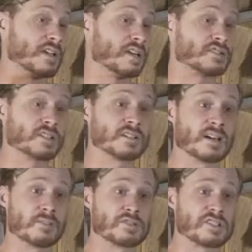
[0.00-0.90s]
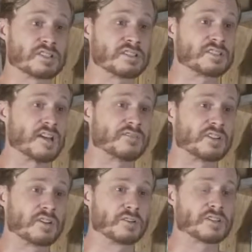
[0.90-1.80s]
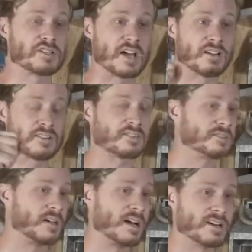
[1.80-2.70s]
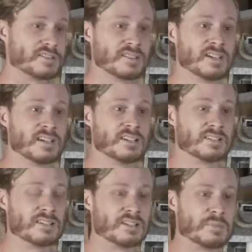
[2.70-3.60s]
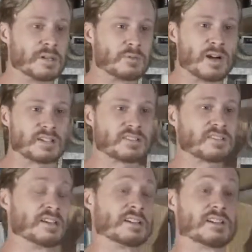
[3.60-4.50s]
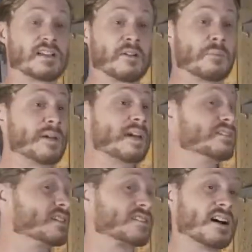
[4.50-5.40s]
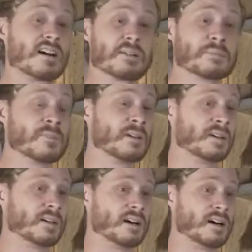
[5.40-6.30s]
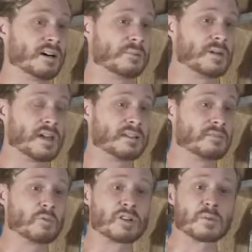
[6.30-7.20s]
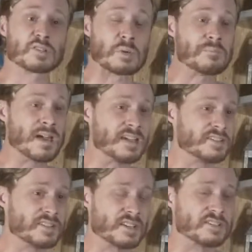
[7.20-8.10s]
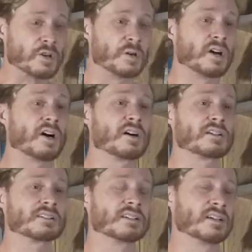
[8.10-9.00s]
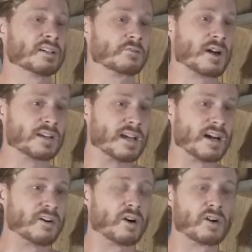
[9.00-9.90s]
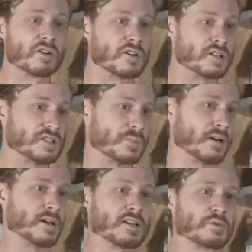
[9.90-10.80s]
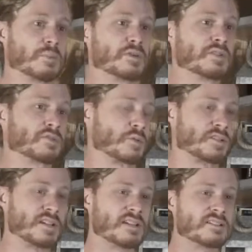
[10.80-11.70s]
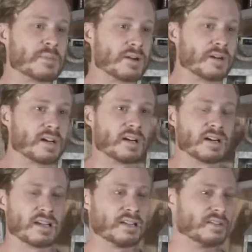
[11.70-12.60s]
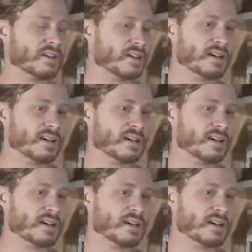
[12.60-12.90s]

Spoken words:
Nation. I was just in South Dakota. Shout out to you guys in the Midwest. Just had an amazing time. And one of the most amazing things going on right now all across America as we're moving towards Tent America and